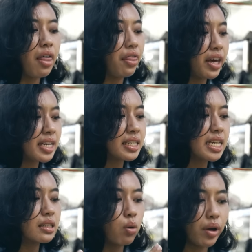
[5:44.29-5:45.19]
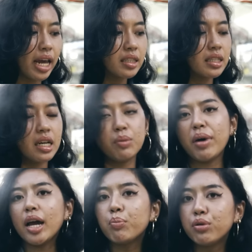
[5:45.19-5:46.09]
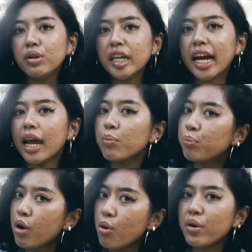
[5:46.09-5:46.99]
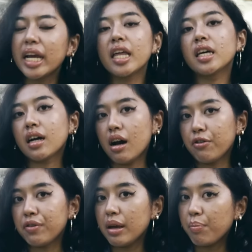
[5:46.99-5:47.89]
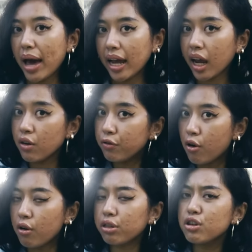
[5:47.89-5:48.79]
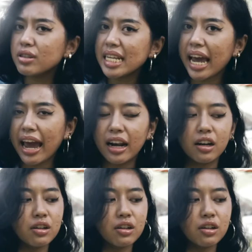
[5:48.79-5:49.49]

This is created by pulling and pouring the coffee back and forth using hand